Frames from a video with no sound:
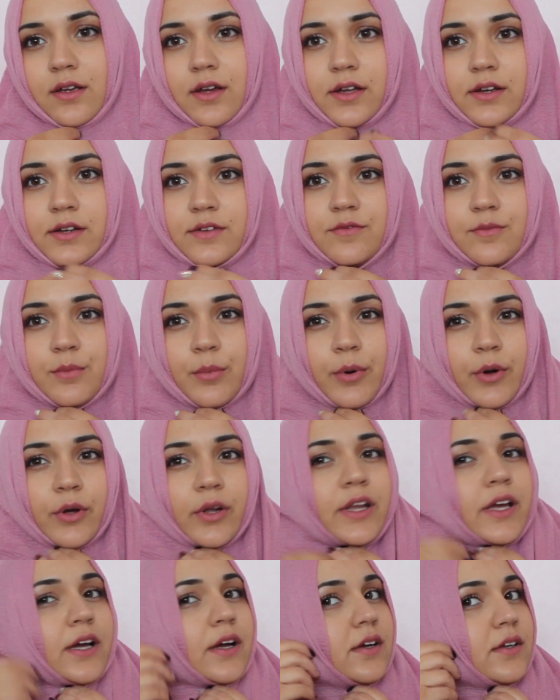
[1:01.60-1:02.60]
kind of
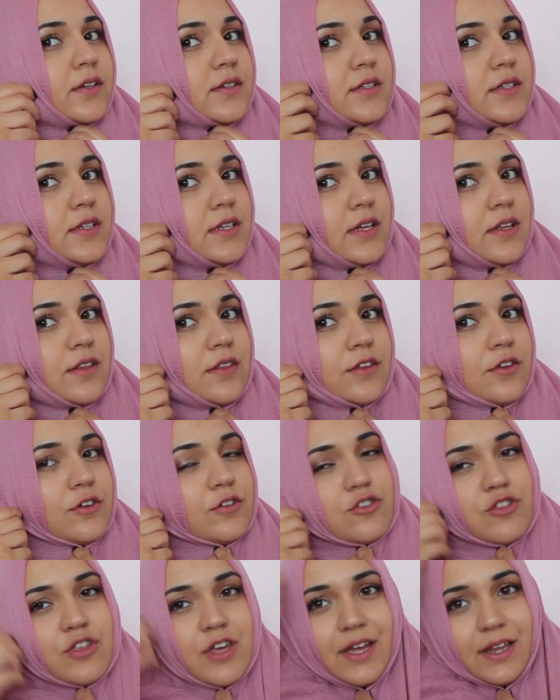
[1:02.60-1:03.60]
pull it underneath
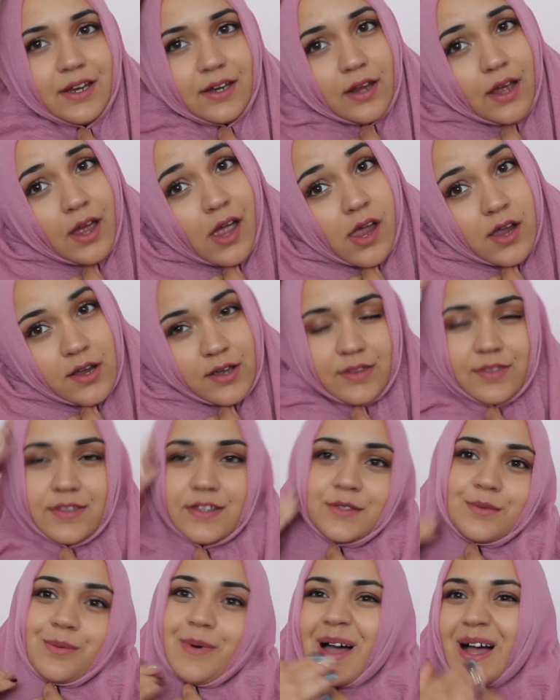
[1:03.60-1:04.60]
your chin.
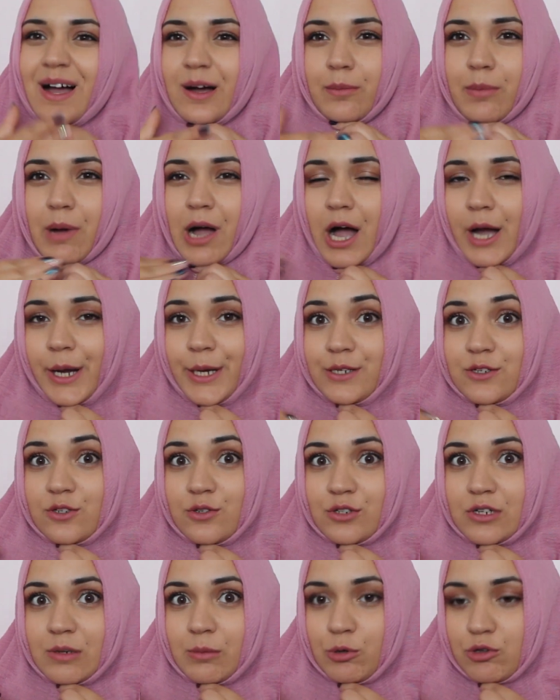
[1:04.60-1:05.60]
This will help hide
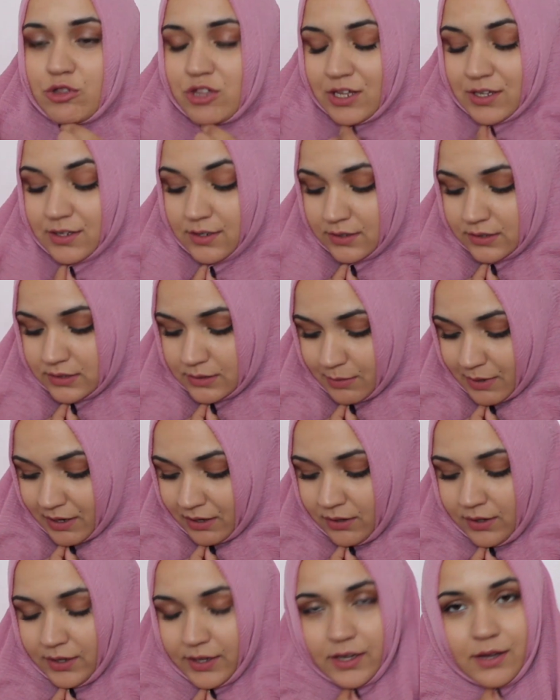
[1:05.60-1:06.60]
your double chin as
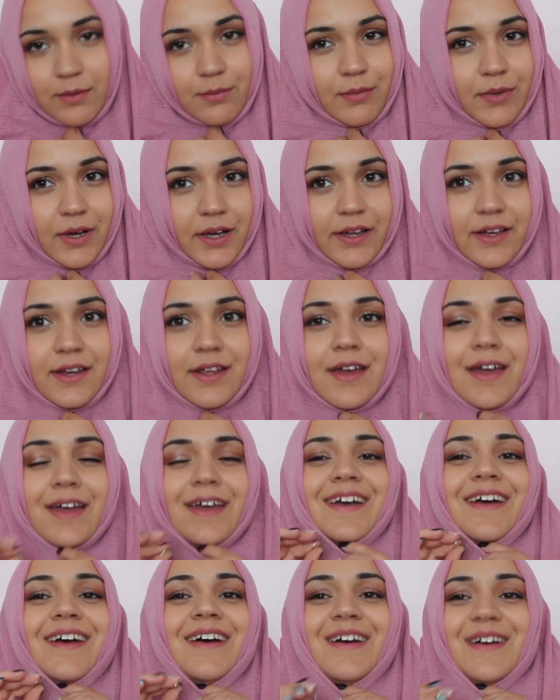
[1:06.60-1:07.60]
well, like mine.
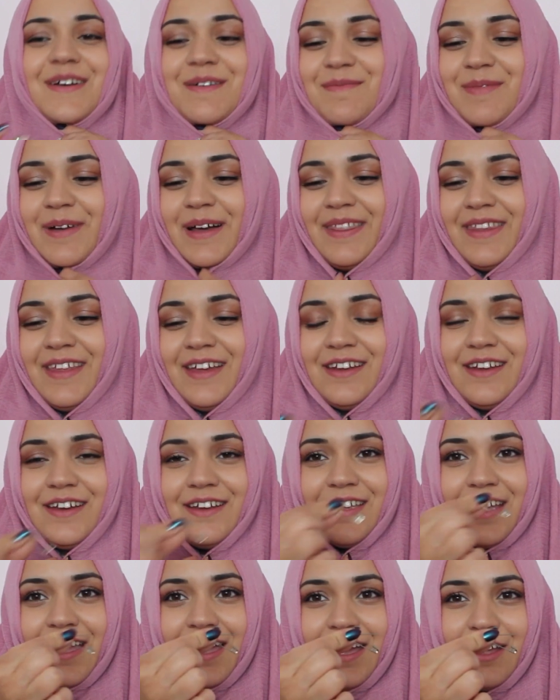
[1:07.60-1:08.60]
Um, and then
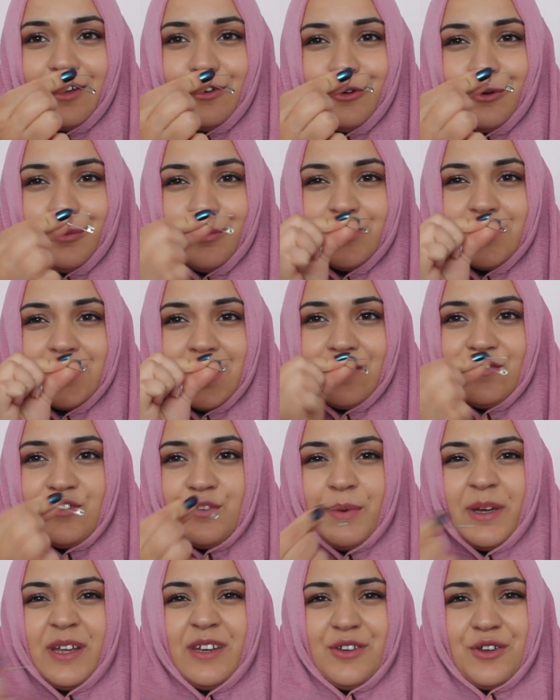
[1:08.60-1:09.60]
I get a normal
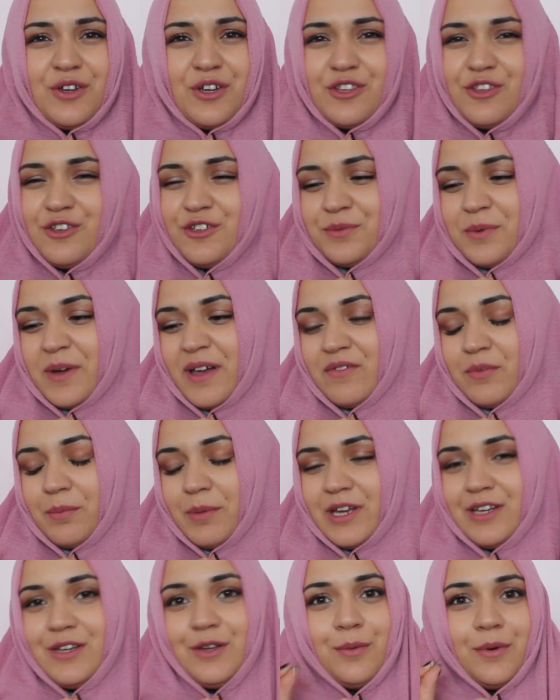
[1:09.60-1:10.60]
safety pin. You can use whatever
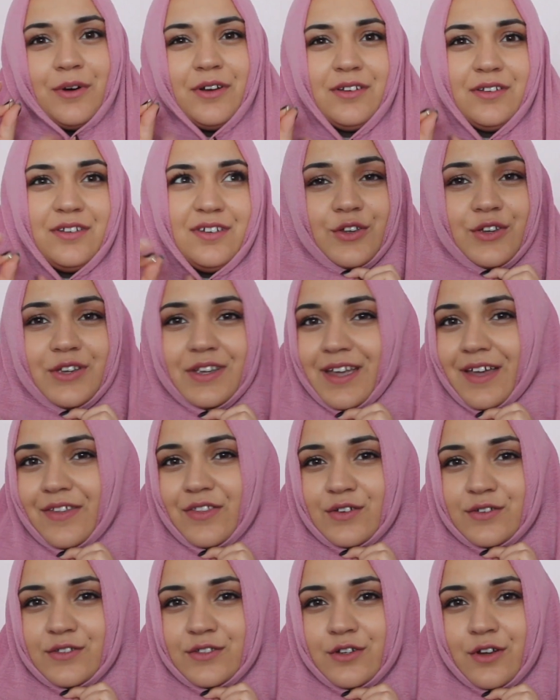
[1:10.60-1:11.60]
pin you want. You can
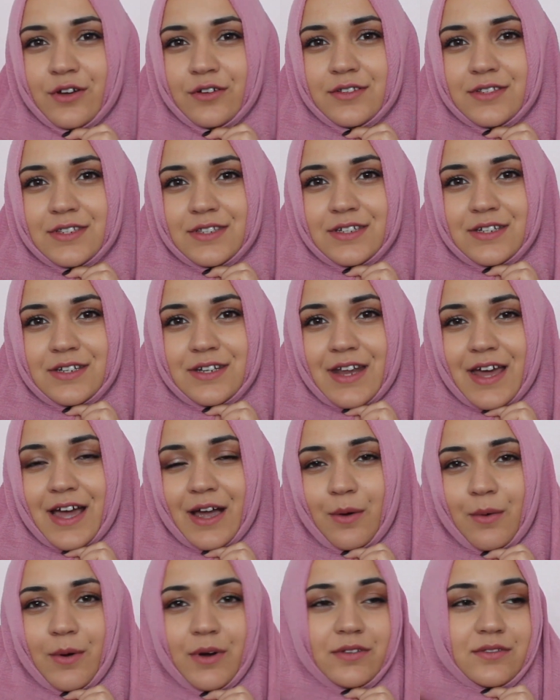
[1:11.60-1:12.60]
get those
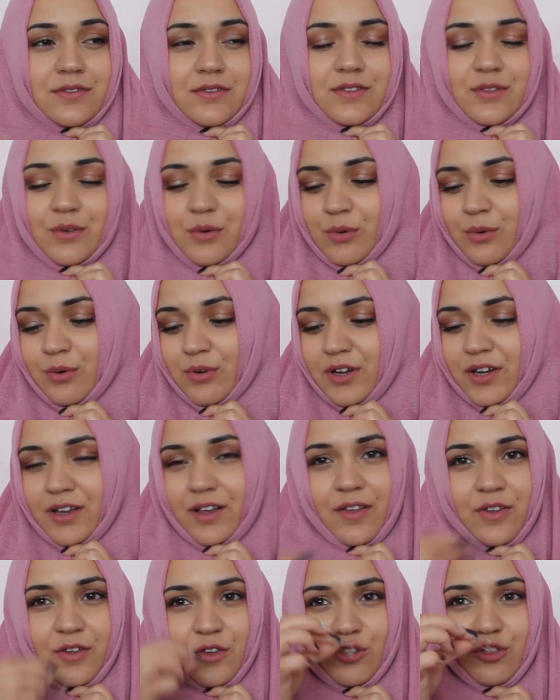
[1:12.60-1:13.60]
non-snag ones or
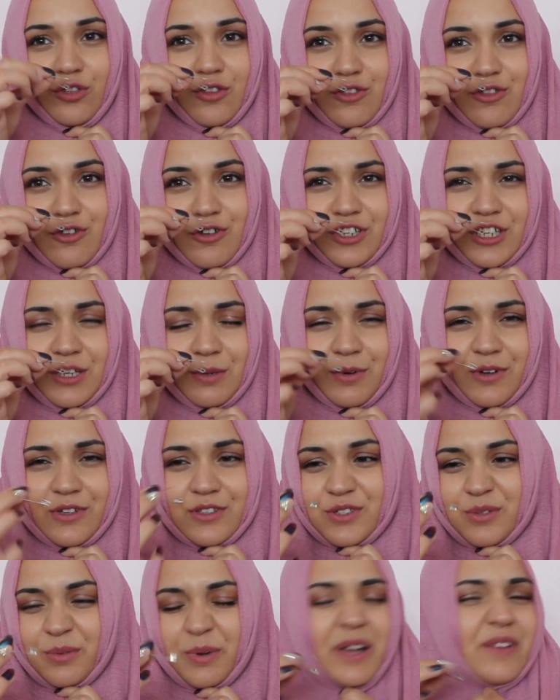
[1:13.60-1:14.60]
like the chunky
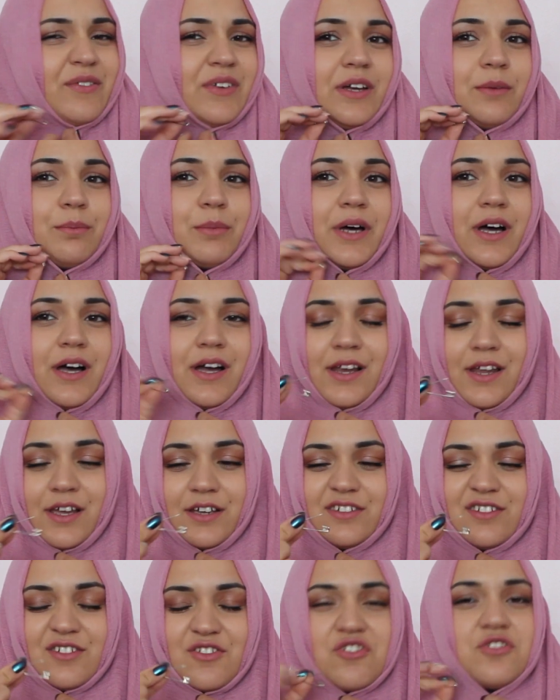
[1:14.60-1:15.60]
ones or whatever, but I
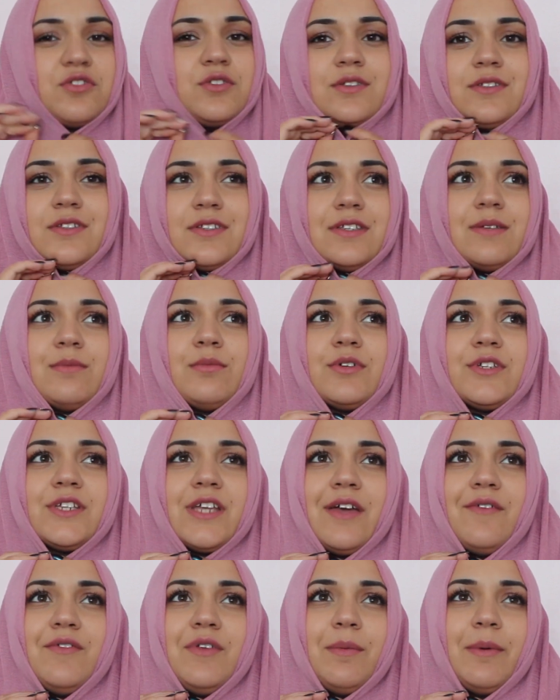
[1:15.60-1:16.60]
like to just use a simple
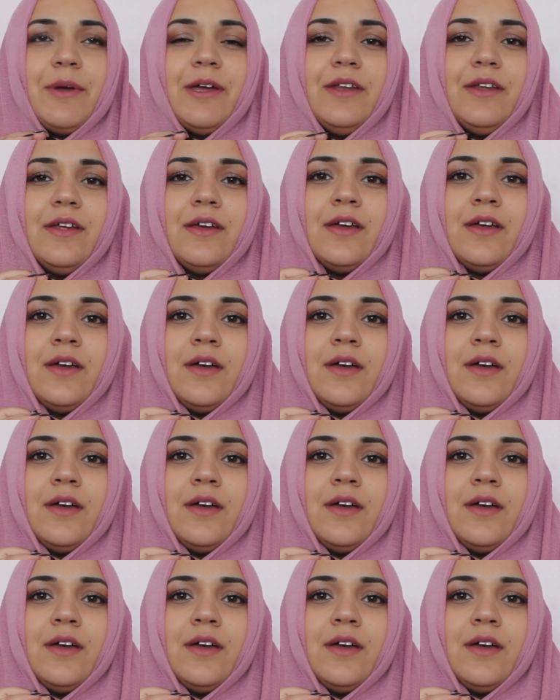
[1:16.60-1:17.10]
safety pin.